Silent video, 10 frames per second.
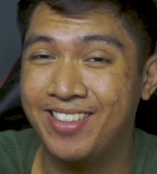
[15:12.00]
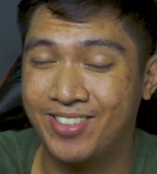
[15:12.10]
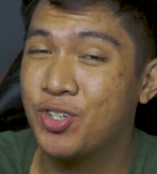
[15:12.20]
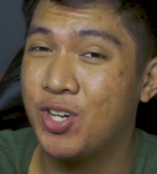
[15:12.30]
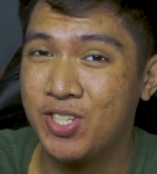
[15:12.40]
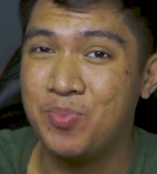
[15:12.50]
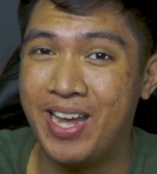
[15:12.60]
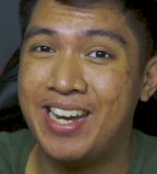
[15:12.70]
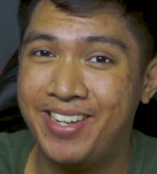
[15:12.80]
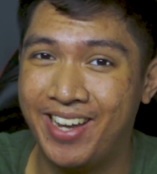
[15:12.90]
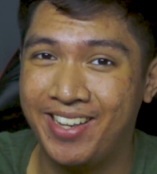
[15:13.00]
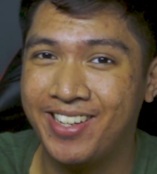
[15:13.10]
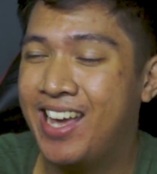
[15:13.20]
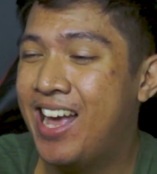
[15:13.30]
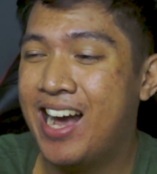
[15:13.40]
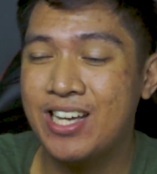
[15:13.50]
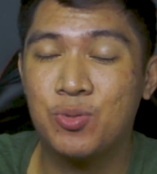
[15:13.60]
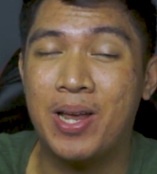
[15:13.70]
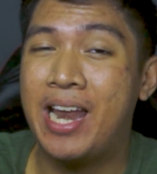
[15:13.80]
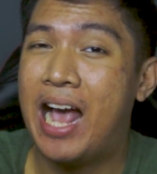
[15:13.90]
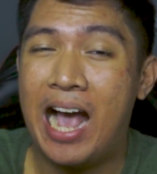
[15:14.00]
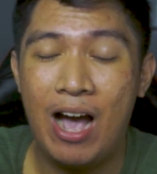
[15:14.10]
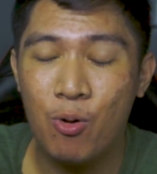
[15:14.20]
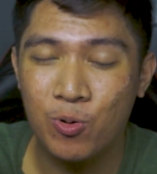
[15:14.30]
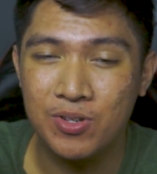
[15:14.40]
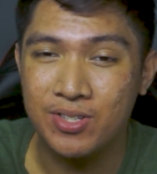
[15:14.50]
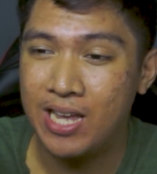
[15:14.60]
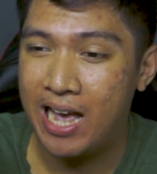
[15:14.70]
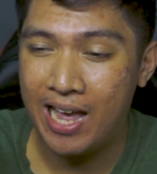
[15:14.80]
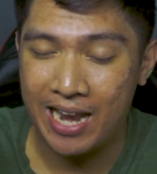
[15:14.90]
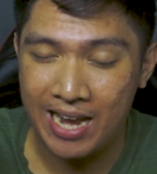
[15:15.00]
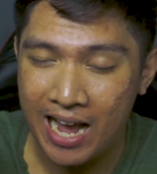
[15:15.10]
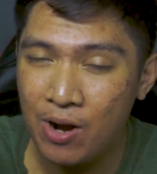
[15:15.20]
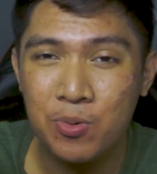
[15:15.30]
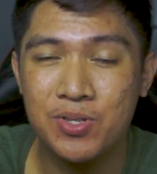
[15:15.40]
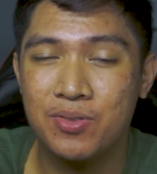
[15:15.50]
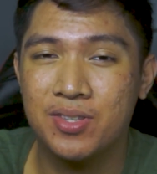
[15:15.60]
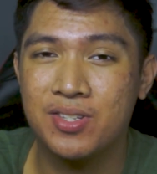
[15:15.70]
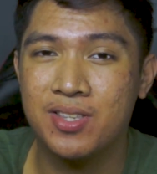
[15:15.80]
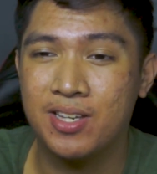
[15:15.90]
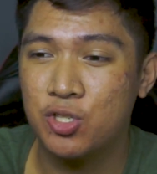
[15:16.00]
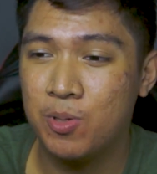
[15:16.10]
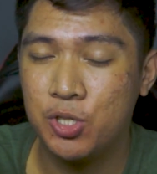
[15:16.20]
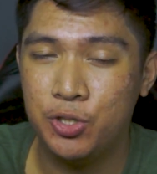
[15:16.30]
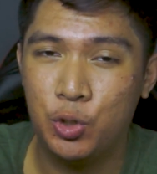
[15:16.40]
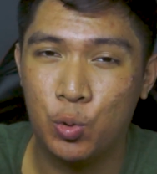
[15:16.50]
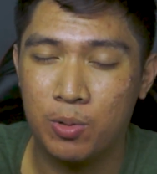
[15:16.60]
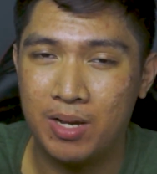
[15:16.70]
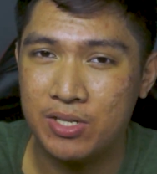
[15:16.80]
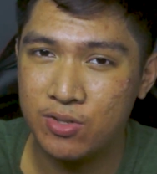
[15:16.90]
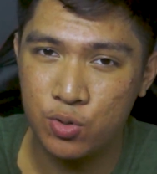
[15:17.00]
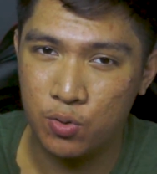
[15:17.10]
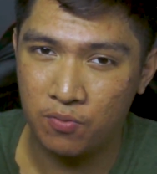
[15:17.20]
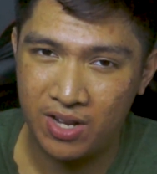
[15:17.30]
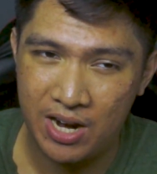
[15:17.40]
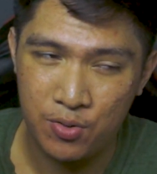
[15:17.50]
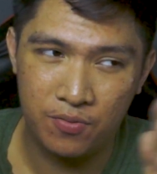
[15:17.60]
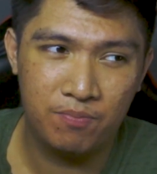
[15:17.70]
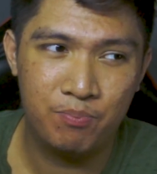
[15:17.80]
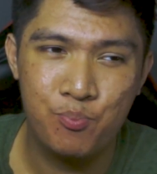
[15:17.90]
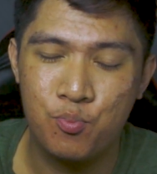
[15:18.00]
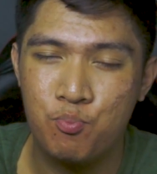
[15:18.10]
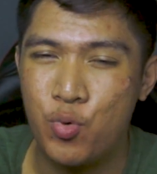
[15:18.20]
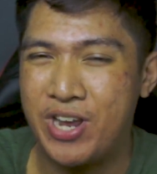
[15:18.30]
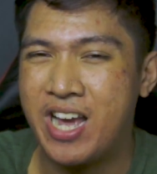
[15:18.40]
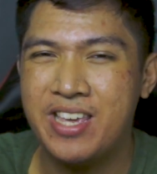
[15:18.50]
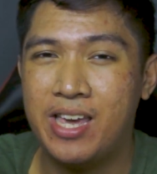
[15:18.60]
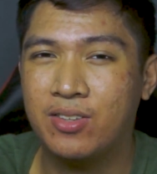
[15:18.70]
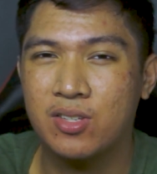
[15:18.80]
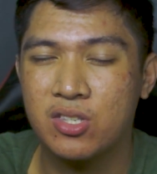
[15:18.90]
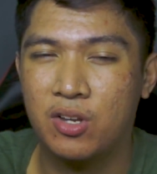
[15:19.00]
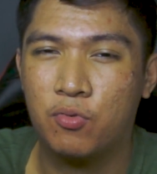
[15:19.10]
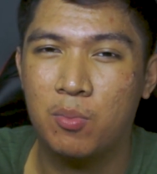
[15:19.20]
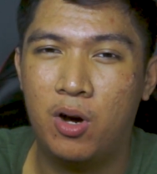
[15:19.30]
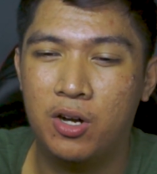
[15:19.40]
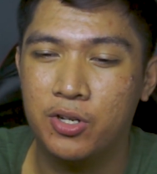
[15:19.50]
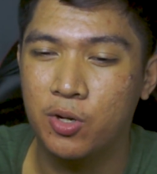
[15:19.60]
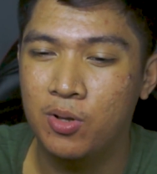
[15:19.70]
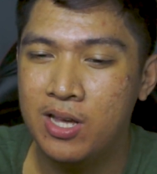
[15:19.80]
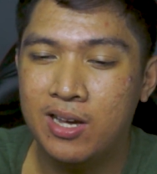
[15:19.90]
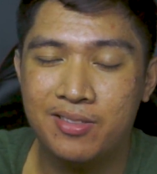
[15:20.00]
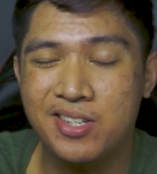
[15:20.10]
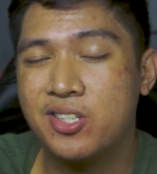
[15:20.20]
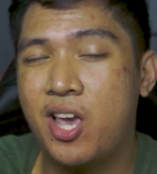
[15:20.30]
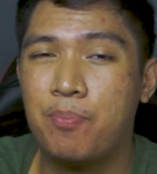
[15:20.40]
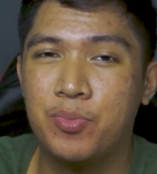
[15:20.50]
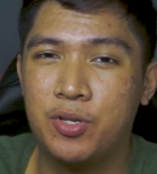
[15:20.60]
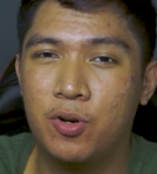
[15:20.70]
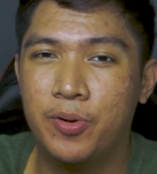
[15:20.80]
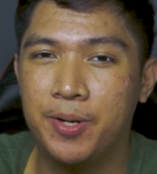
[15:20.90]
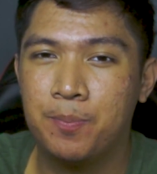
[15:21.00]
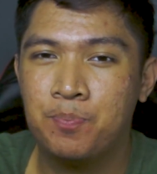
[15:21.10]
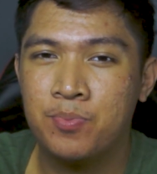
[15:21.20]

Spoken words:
trust me, I did. I spent hours and hours on this thing, especially during my sort of kind of break hiatus thing from audio. This kept me going.